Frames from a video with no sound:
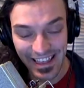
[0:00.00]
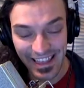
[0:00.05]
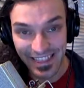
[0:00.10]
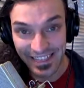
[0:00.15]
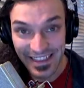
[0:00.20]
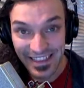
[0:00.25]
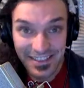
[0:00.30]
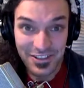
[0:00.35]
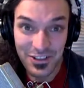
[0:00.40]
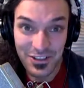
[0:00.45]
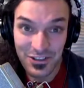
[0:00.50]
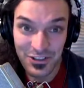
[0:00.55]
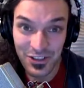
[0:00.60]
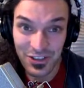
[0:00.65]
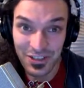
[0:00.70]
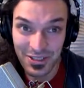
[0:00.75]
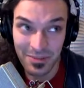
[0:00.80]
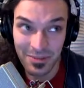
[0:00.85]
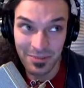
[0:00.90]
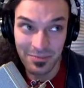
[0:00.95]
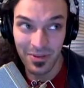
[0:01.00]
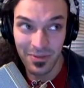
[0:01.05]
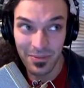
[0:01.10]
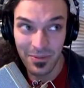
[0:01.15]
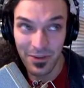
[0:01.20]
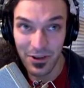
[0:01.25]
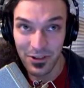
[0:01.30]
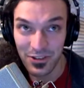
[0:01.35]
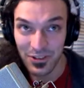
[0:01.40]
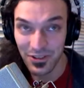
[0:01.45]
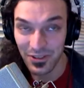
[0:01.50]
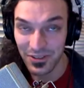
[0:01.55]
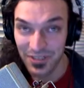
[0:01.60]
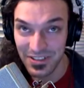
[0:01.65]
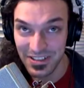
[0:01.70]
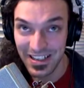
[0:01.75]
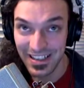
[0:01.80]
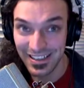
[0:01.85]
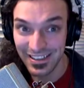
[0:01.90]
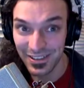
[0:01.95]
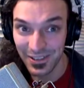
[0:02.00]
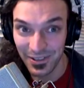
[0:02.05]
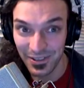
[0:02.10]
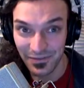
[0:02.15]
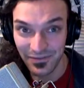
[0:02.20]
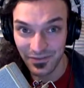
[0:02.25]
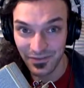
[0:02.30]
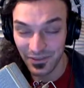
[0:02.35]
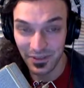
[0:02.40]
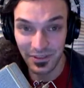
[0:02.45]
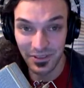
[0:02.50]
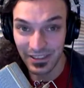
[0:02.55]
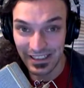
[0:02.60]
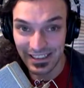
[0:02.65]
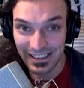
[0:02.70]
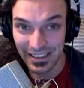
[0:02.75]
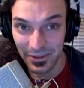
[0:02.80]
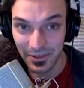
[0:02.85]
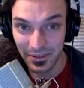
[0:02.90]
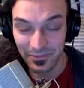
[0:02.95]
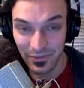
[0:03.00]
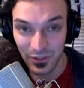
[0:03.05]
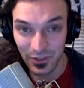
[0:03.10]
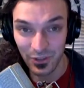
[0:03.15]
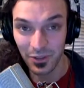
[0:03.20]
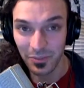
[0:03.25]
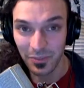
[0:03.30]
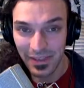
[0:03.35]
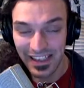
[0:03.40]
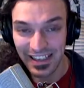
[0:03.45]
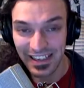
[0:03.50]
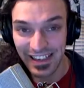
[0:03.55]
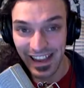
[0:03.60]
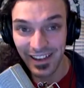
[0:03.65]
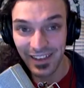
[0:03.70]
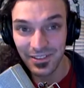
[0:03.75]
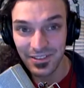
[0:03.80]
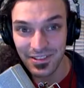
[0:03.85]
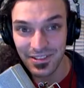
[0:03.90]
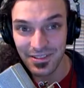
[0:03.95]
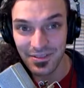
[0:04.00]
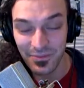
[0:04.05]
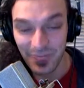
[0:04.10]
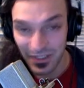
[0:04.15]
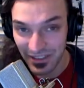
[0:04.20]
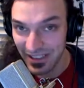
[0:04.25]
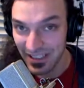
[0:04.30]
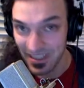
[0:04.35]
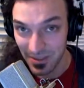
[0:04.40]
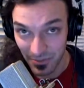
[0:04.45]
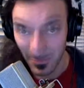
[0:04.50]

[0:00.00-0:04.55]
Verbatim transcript: This is just the promotional single for, you know, a to be announced release.